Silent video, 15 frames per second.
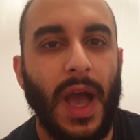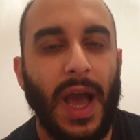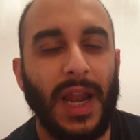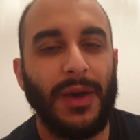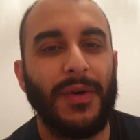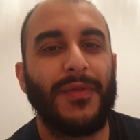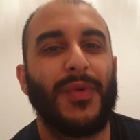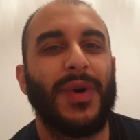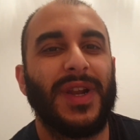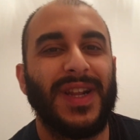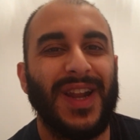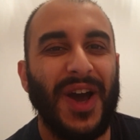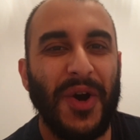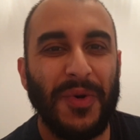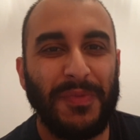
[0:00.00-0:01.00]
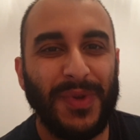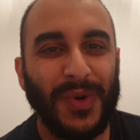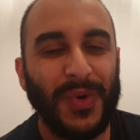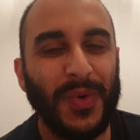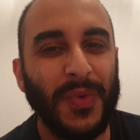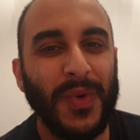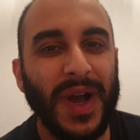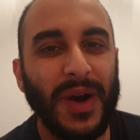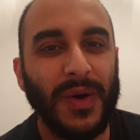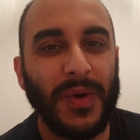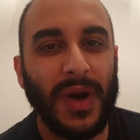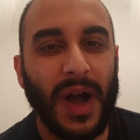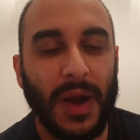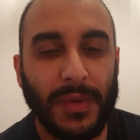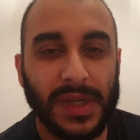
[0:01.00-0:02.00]
Hello everyone and I hope you're all
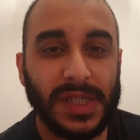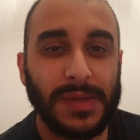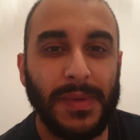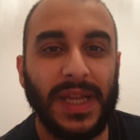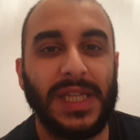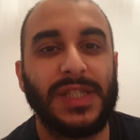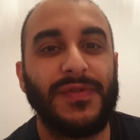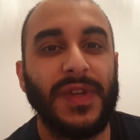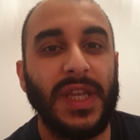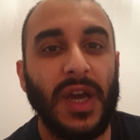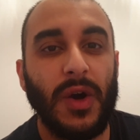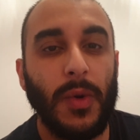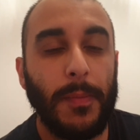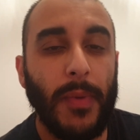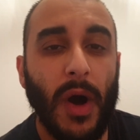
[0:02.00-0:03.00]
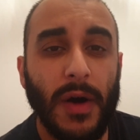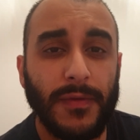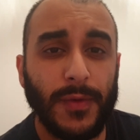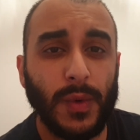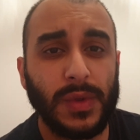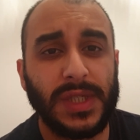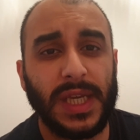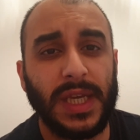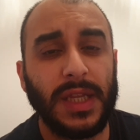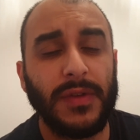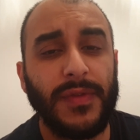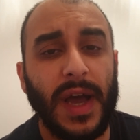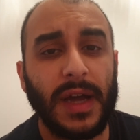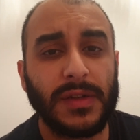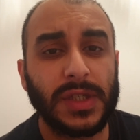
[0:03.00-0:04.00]
well. I wanted to make this video part 14
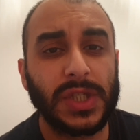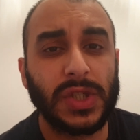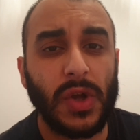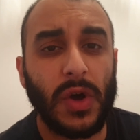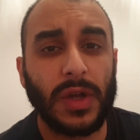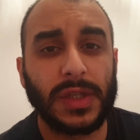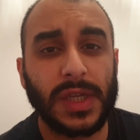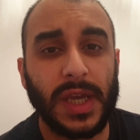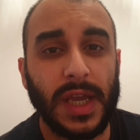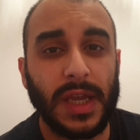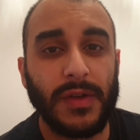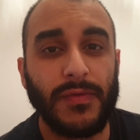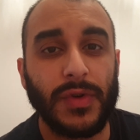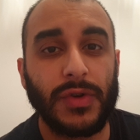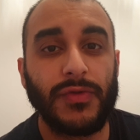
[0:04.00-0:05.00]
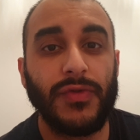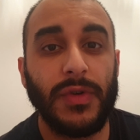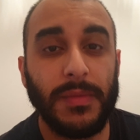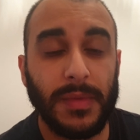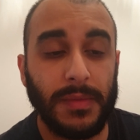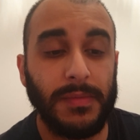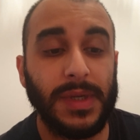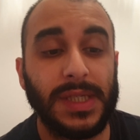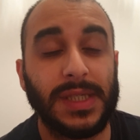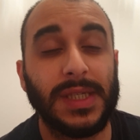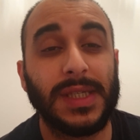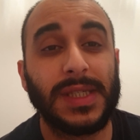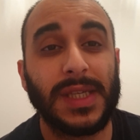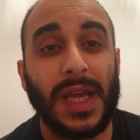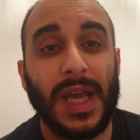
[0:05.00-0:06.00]
of how to start a recruitment
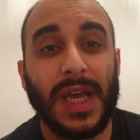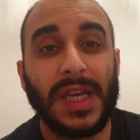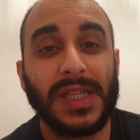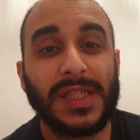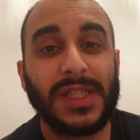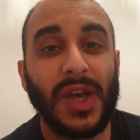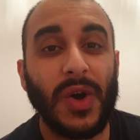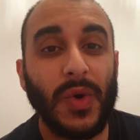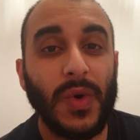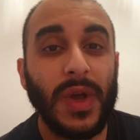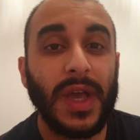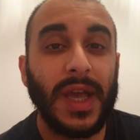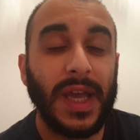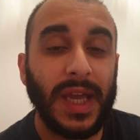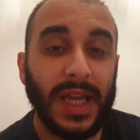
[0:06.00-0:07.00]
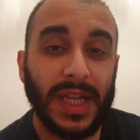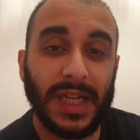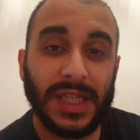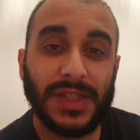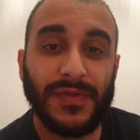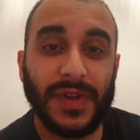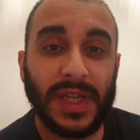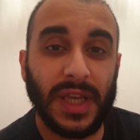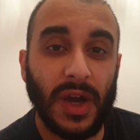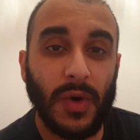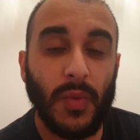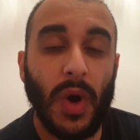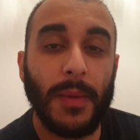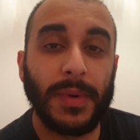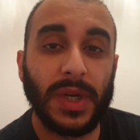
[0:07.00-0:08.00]
business. So in this video
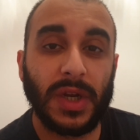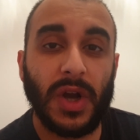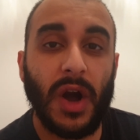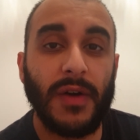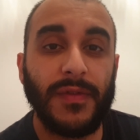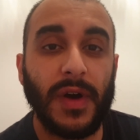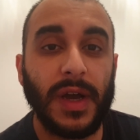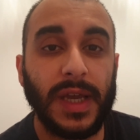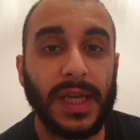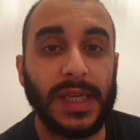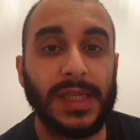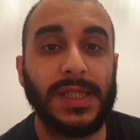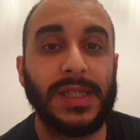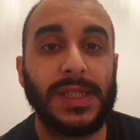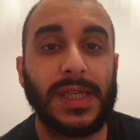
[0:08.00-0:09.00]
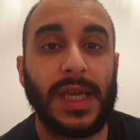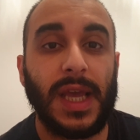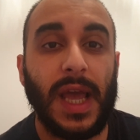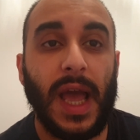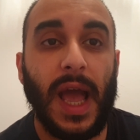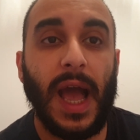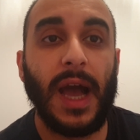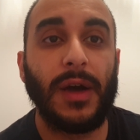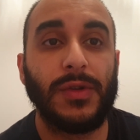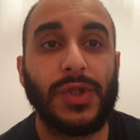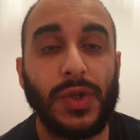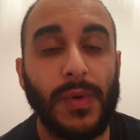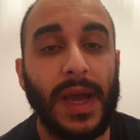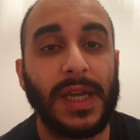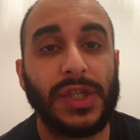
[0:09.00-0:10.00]
what I'm going to cover is how
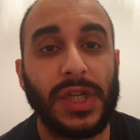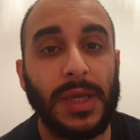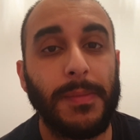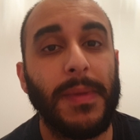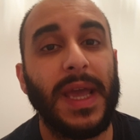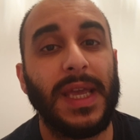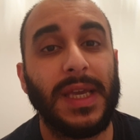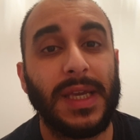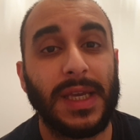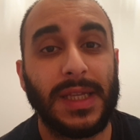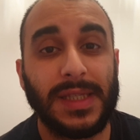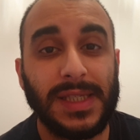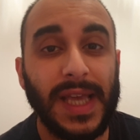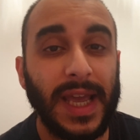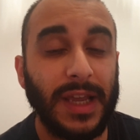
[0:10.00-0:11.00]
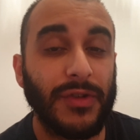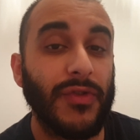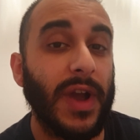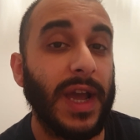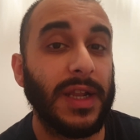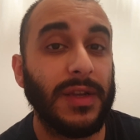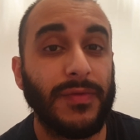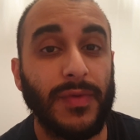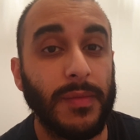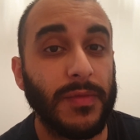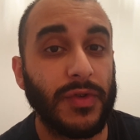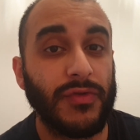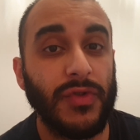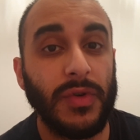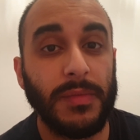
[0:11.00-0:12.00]
to actually make 10 grand from
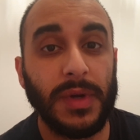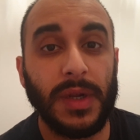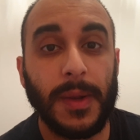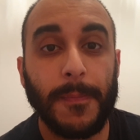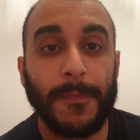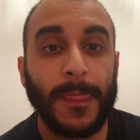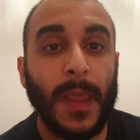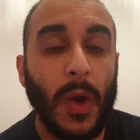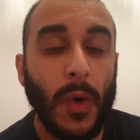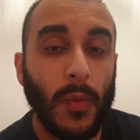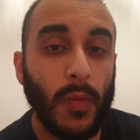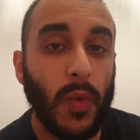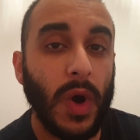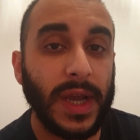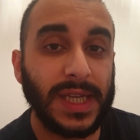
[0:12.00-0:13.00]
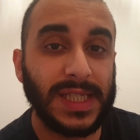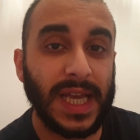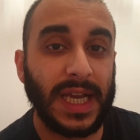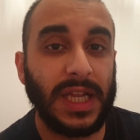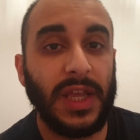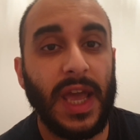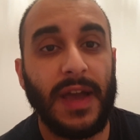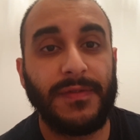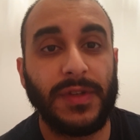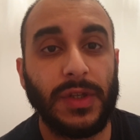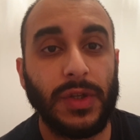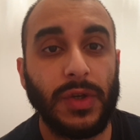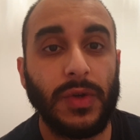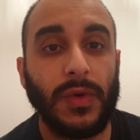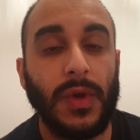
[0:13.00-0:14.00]
recruitment, what exactly you have to
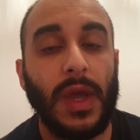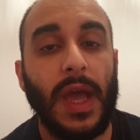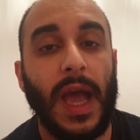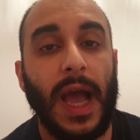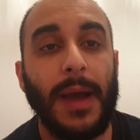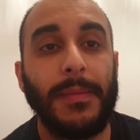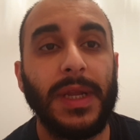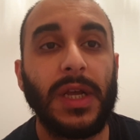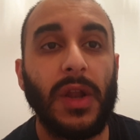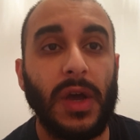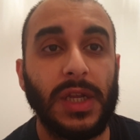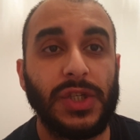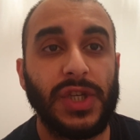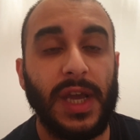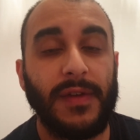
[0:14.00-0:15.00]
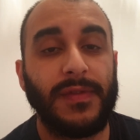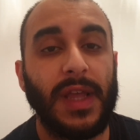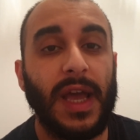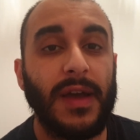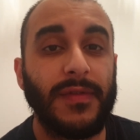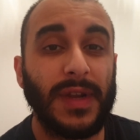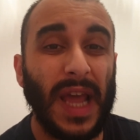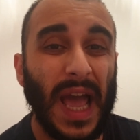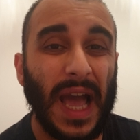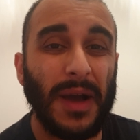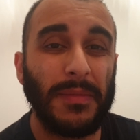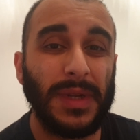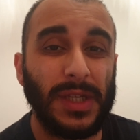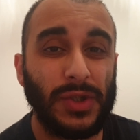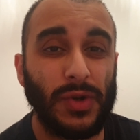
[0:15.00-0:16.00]
do, how many clients you have to have and how
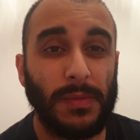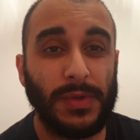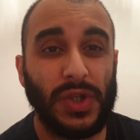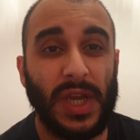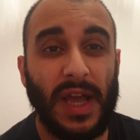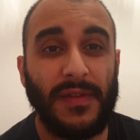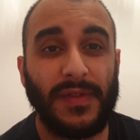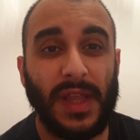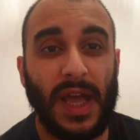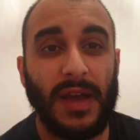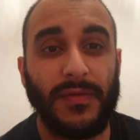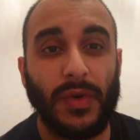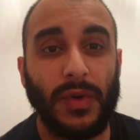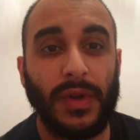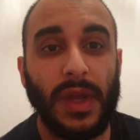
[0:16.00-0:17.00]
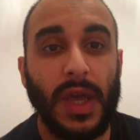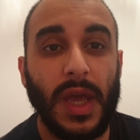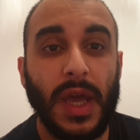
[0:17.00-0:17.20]
many jobs you have to have on.